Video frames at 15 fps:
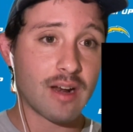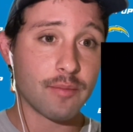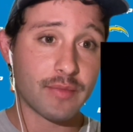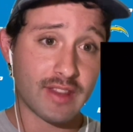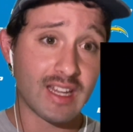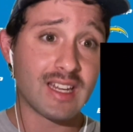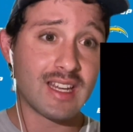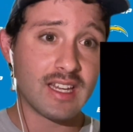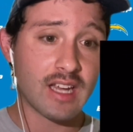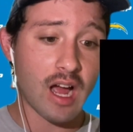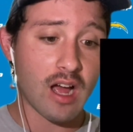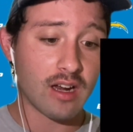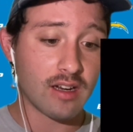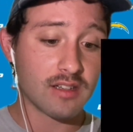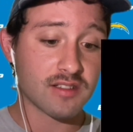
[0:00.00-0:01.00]
I think he
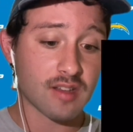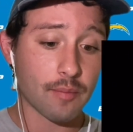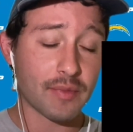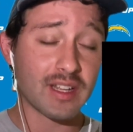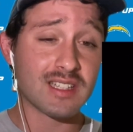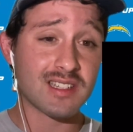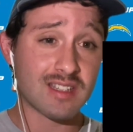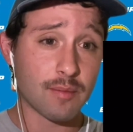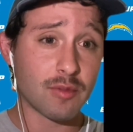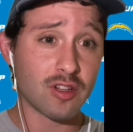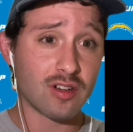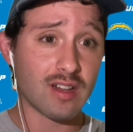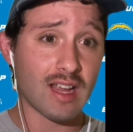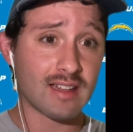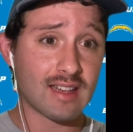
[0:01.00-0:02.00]
got something
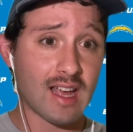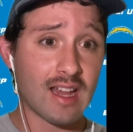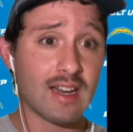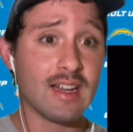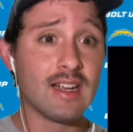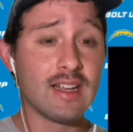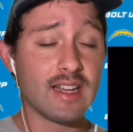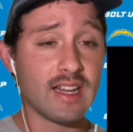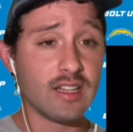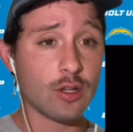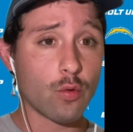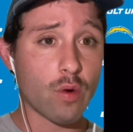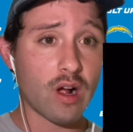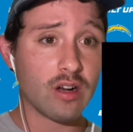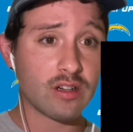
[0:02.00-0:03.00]
similar like that in
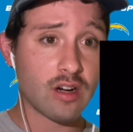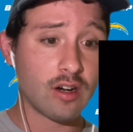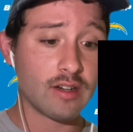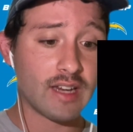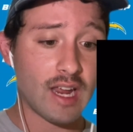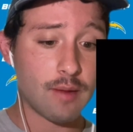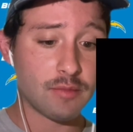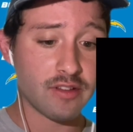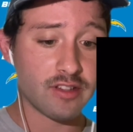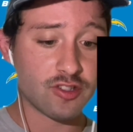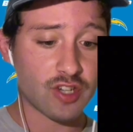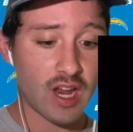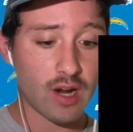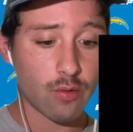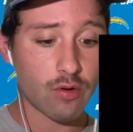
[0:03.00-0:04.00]
the wild card game to the
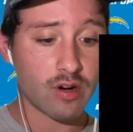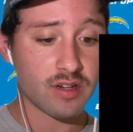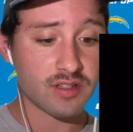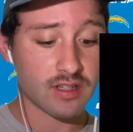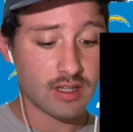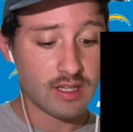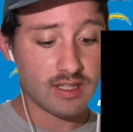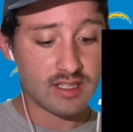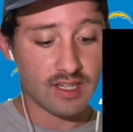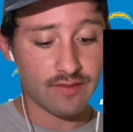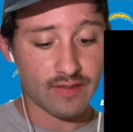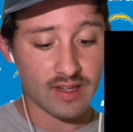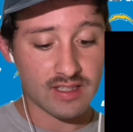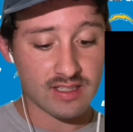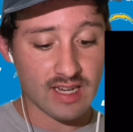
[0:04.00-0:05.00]
Jaguars,
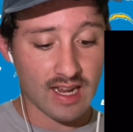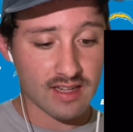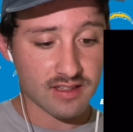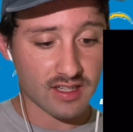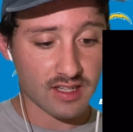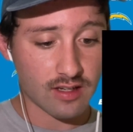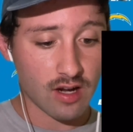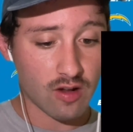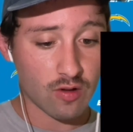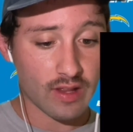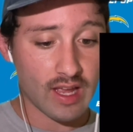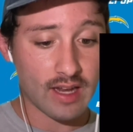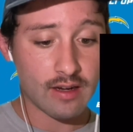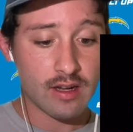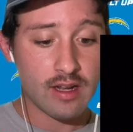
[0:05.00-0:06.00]
defense dancing and all
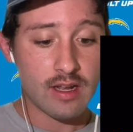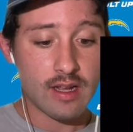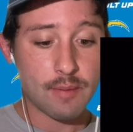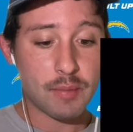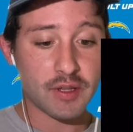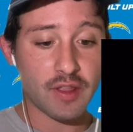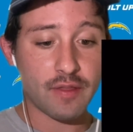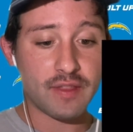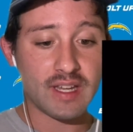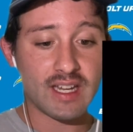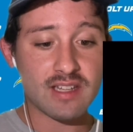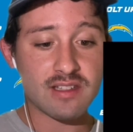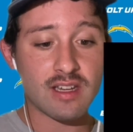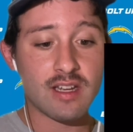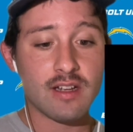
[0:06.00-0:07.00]
that. But the thing
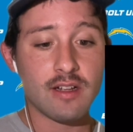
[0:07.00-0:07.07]
is,